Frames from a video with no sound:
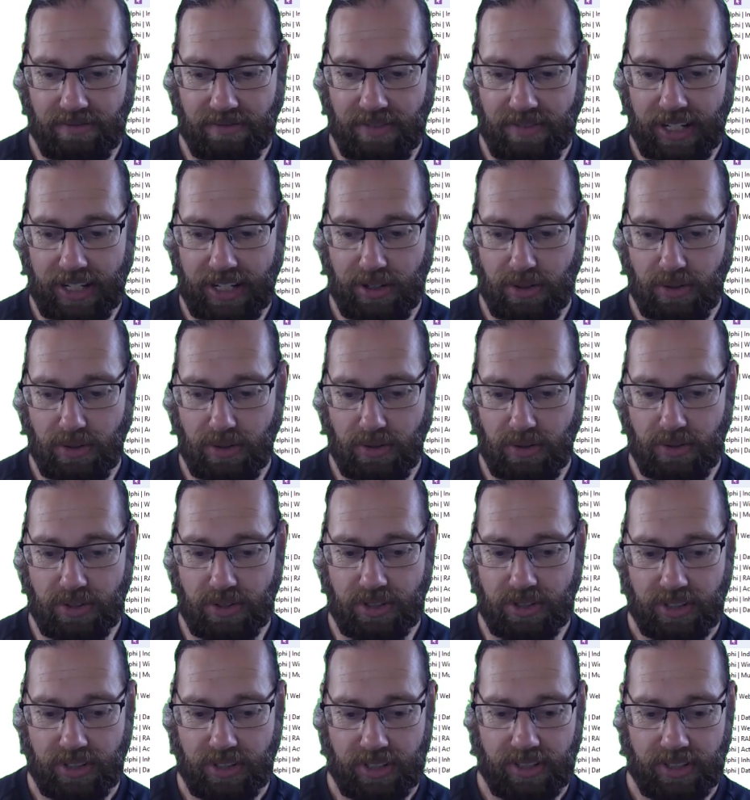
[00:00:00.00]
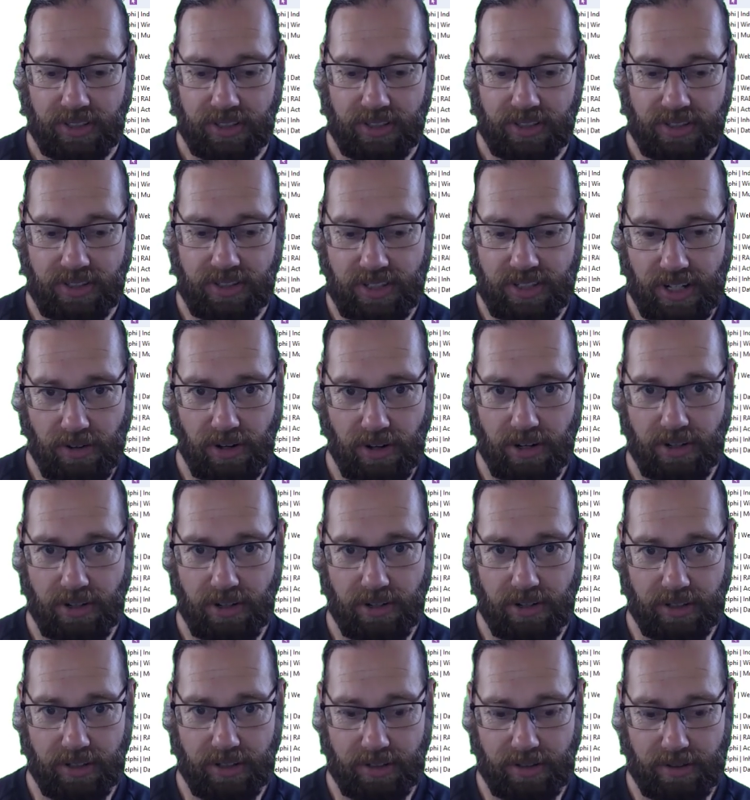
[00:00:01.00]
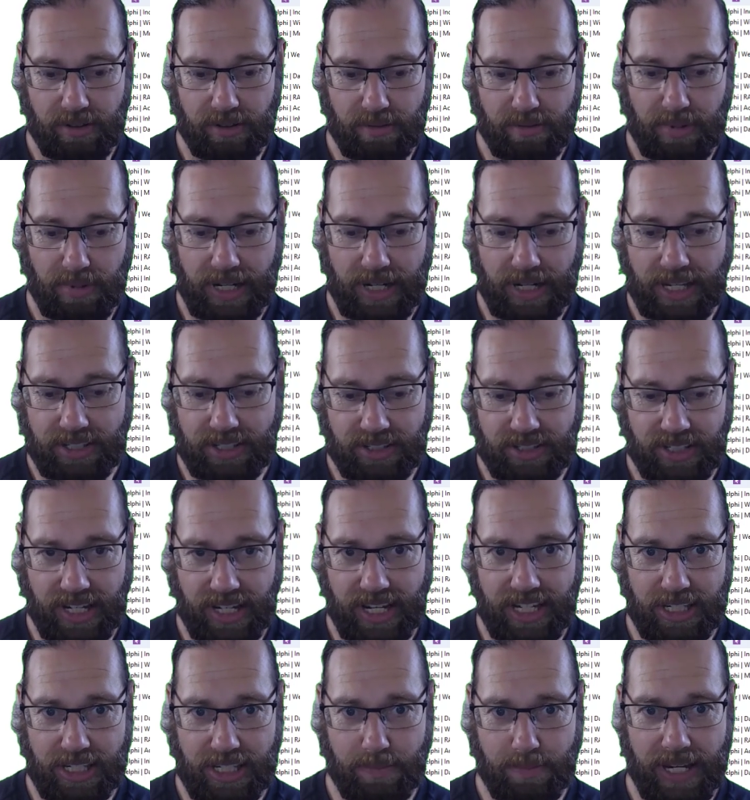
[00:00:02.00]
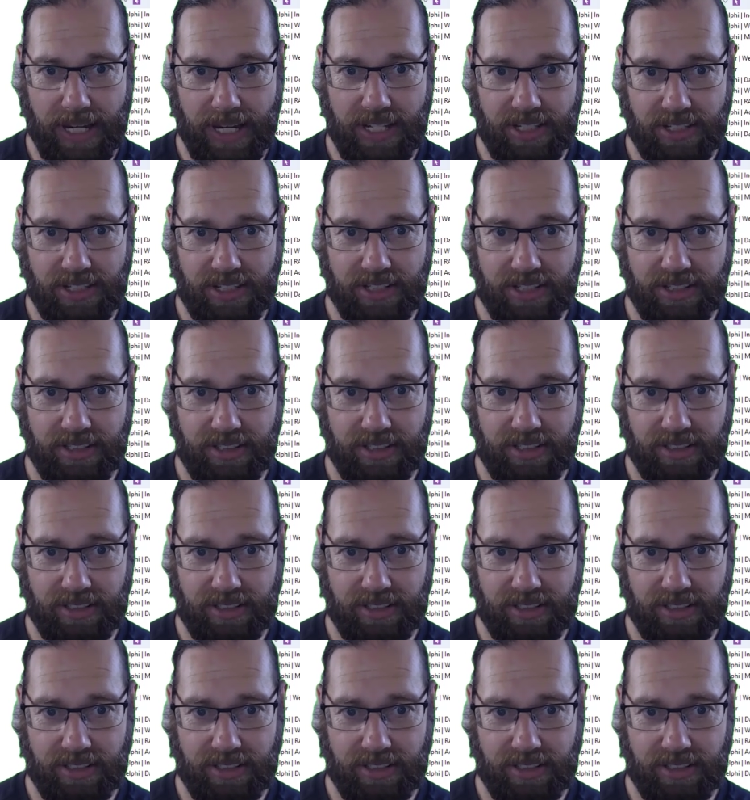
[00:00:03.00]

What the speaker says: values 0 plus a space.